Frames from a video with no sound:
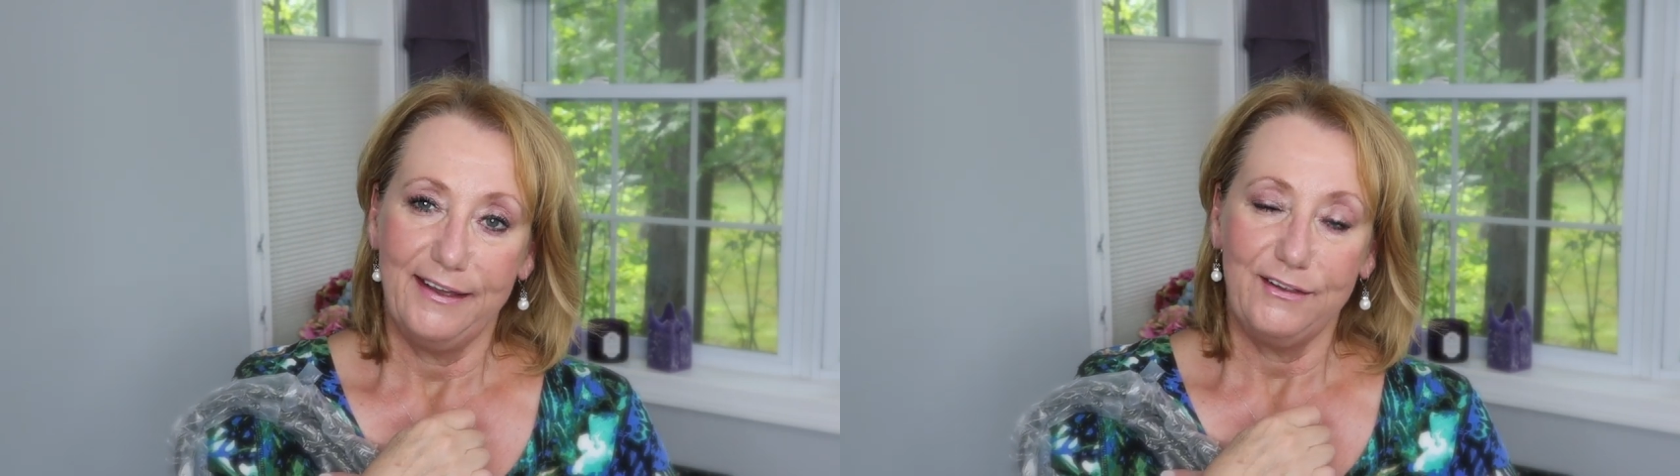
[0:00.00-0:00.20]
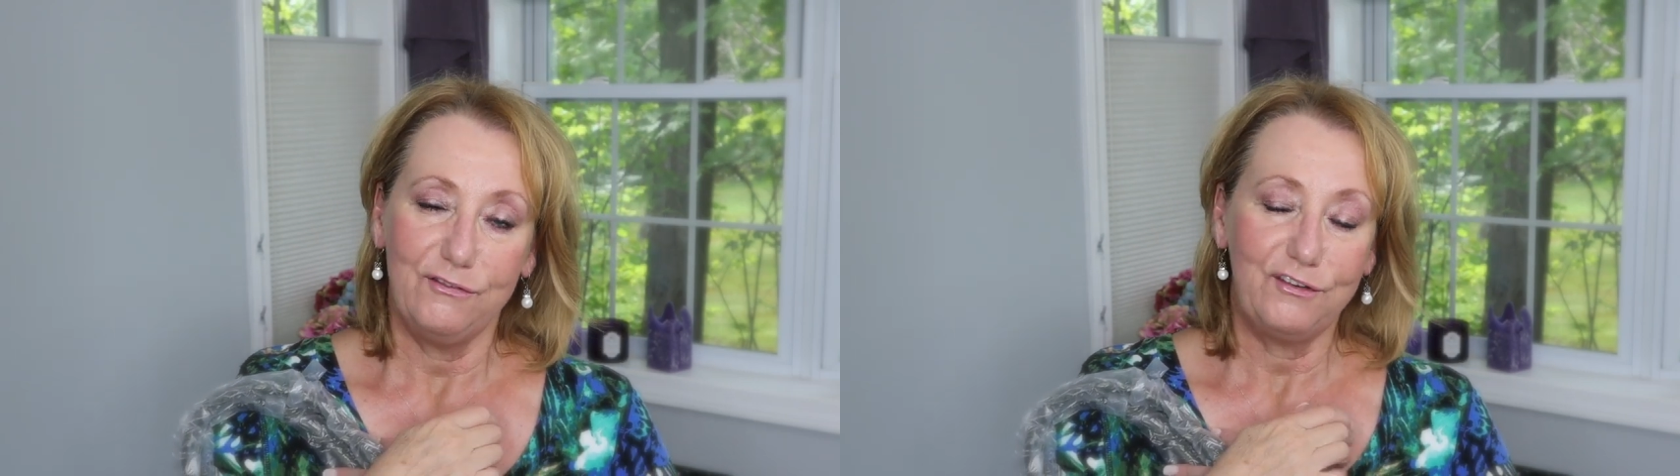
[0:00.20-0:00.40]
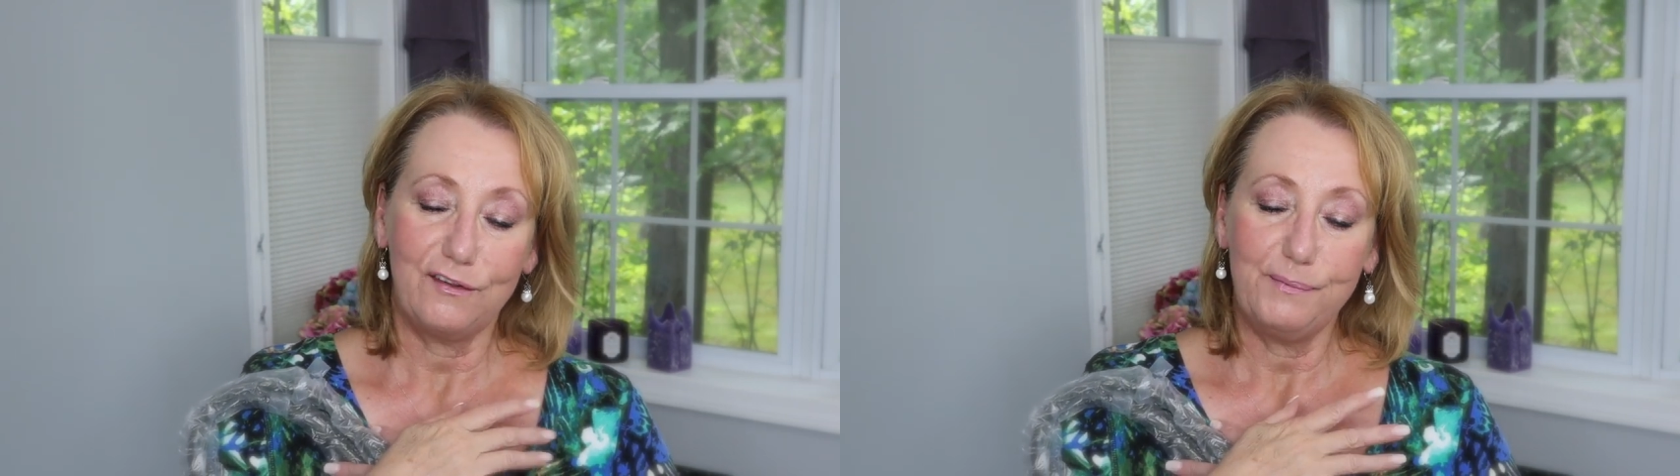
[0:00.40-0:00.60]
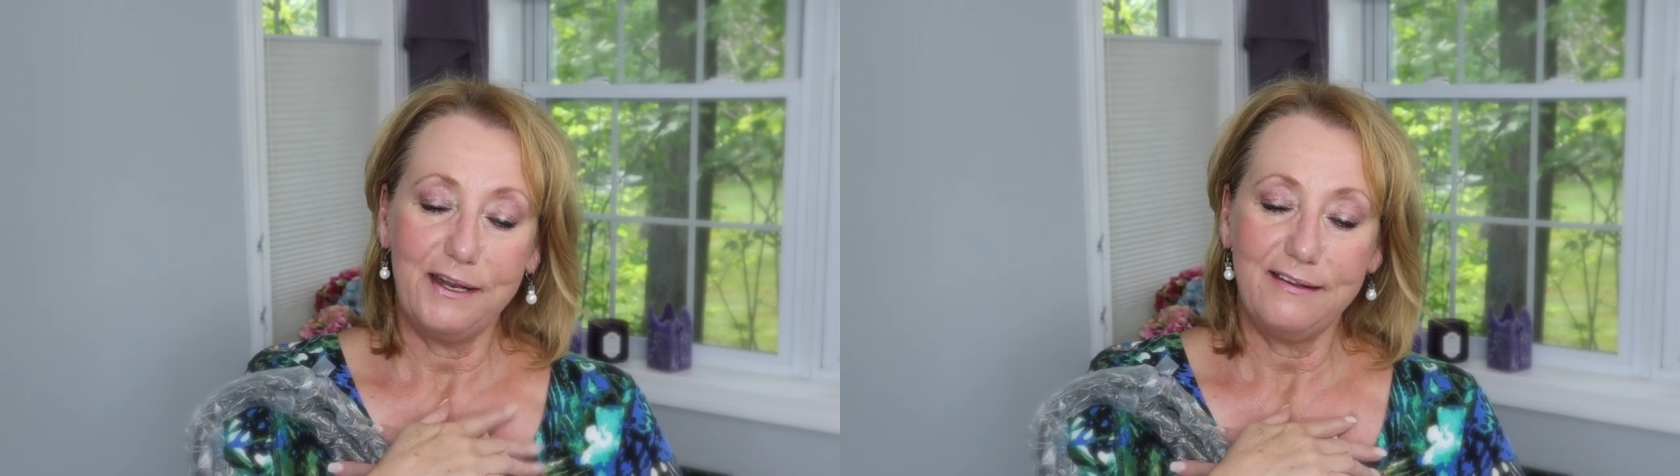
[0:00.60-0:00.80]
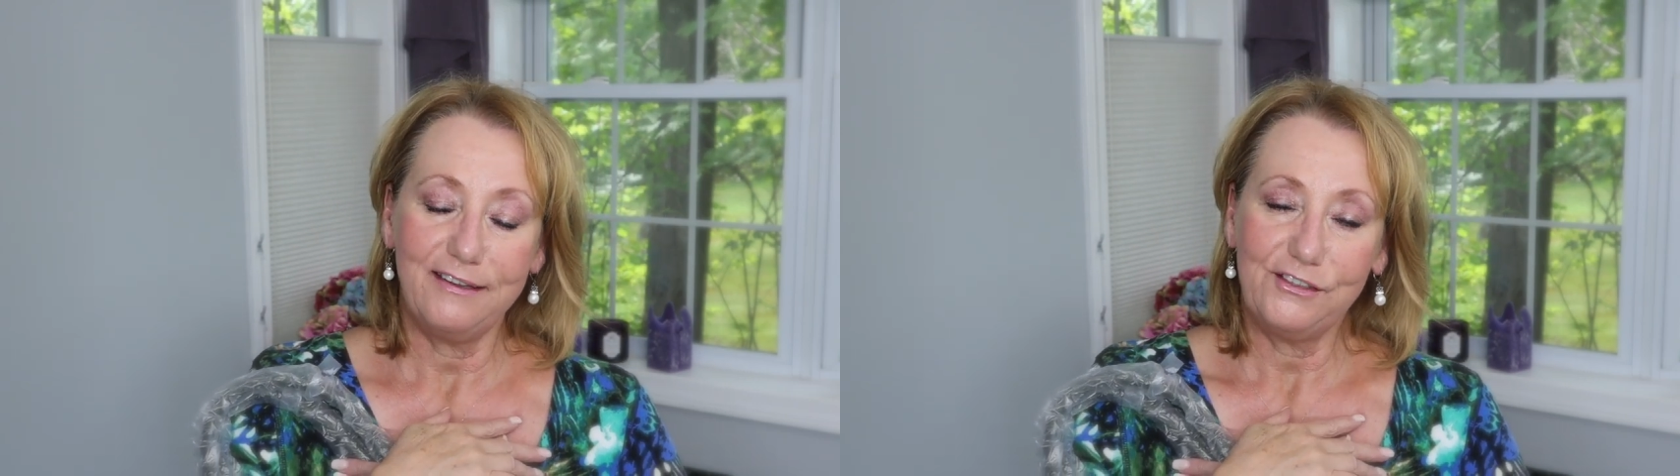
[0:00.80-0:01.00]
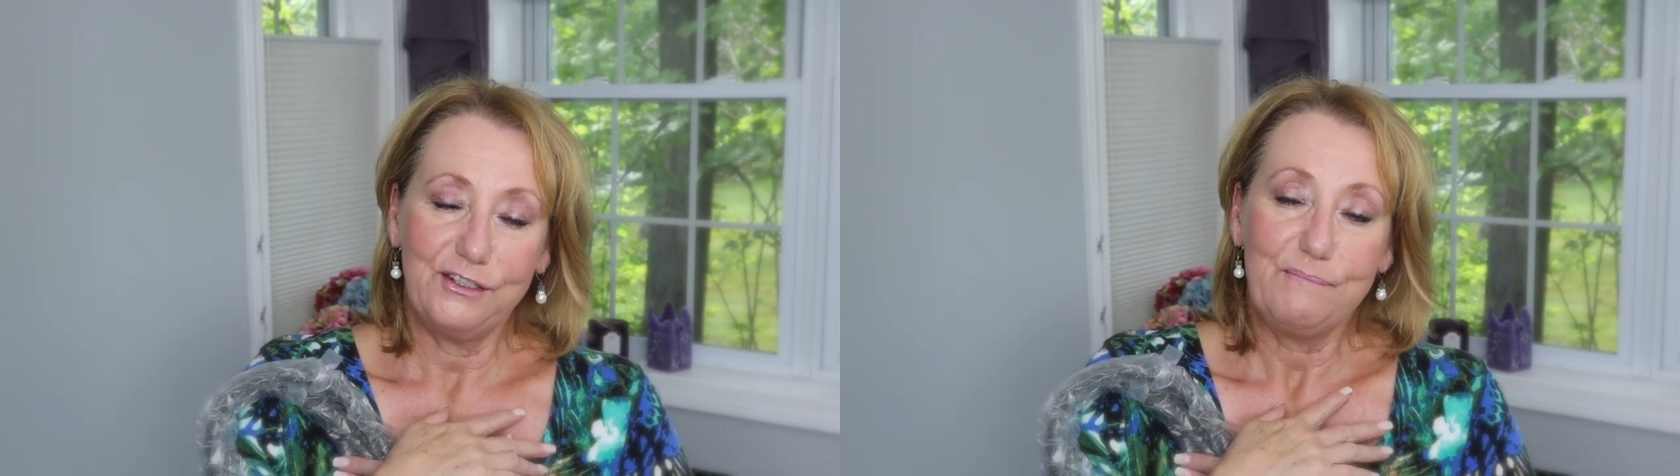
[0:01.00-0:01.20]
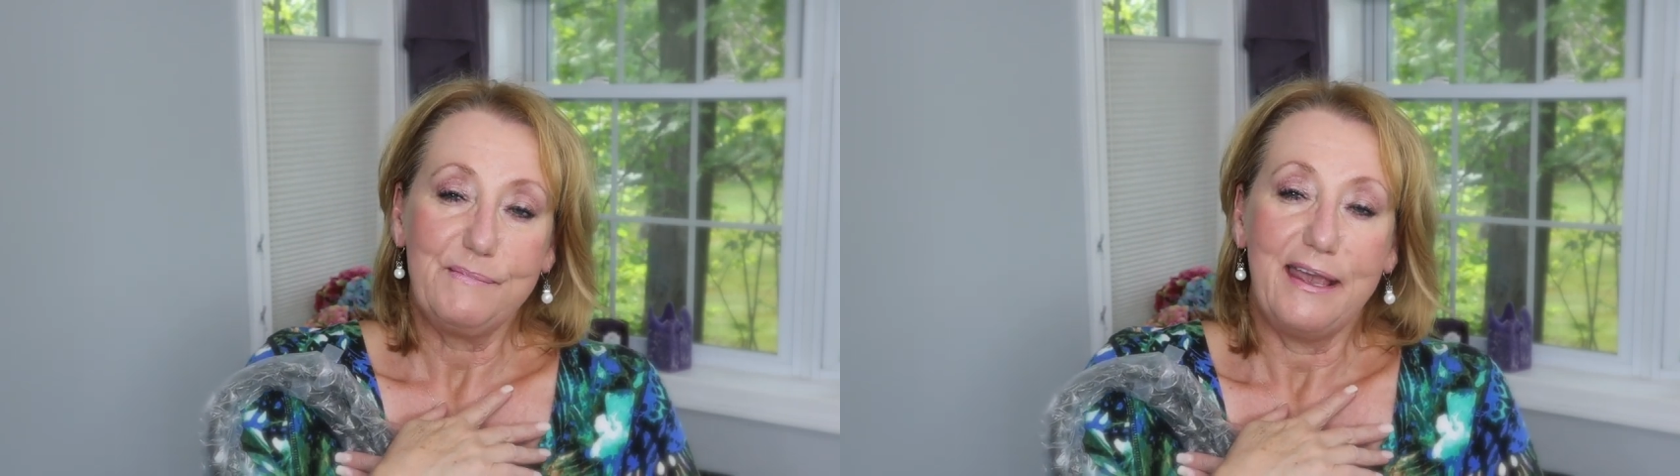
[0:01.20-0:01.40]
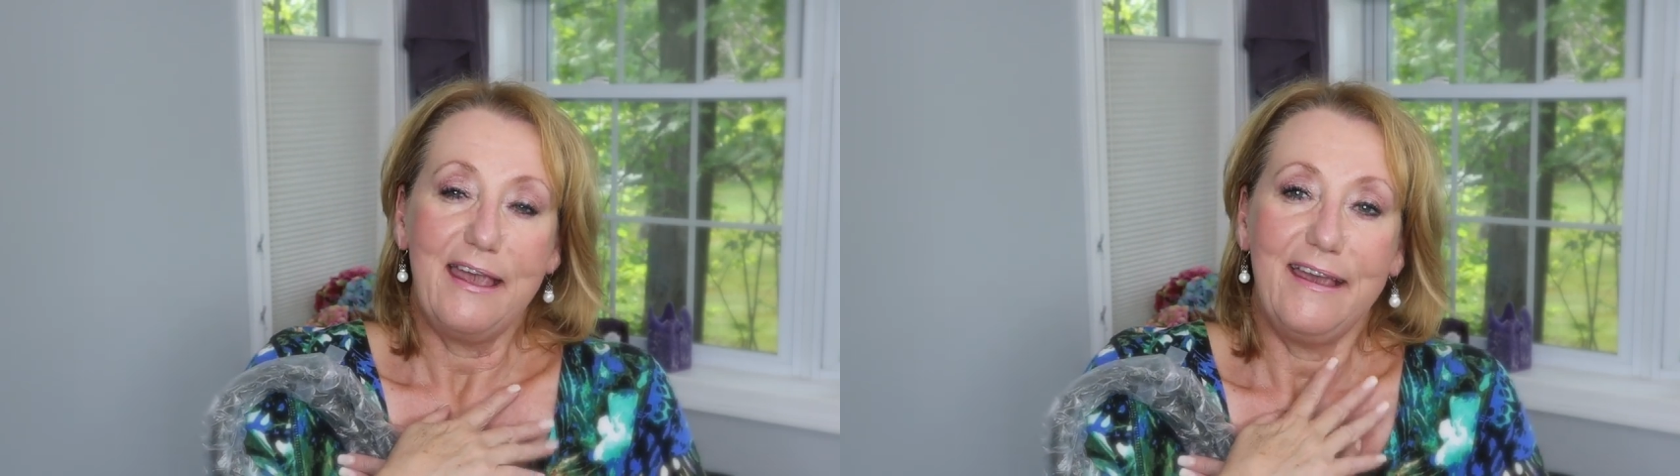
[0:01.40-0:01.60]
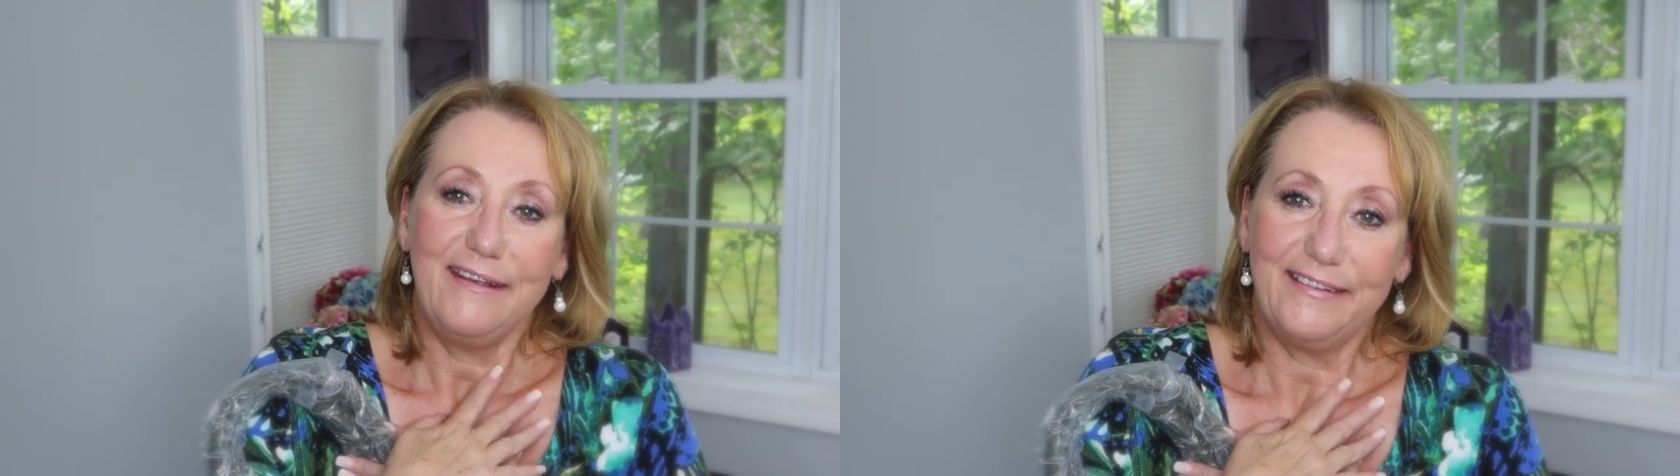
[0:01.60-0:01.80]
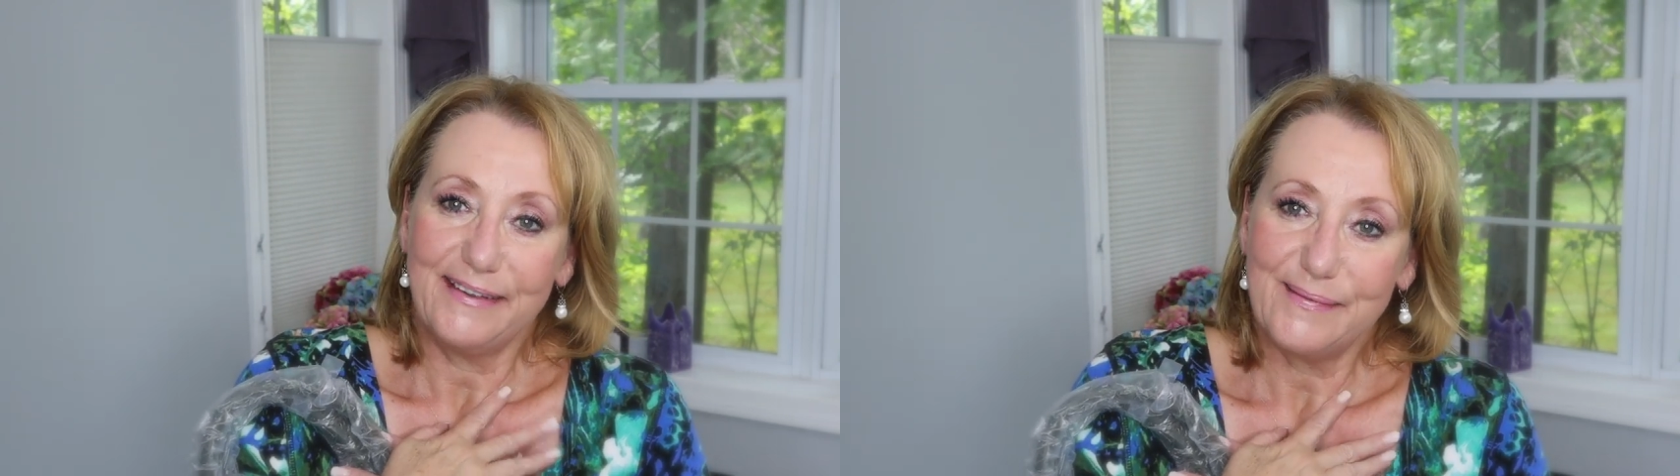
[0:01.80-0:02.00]
You've just been such an
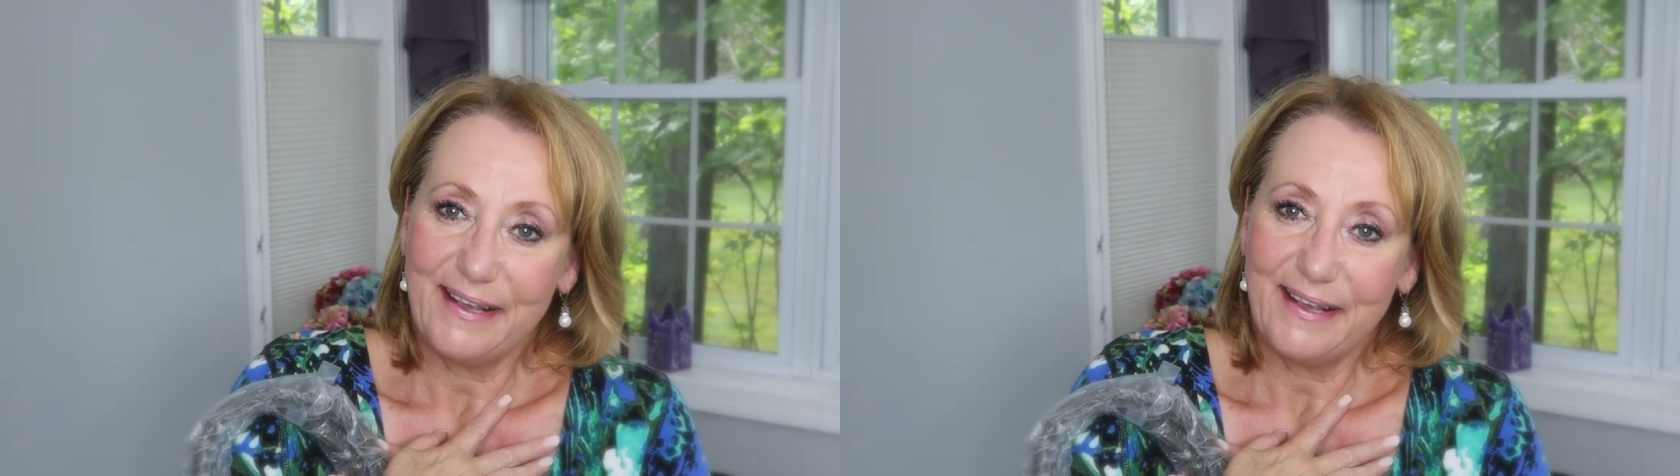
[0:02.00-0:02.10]
amazing,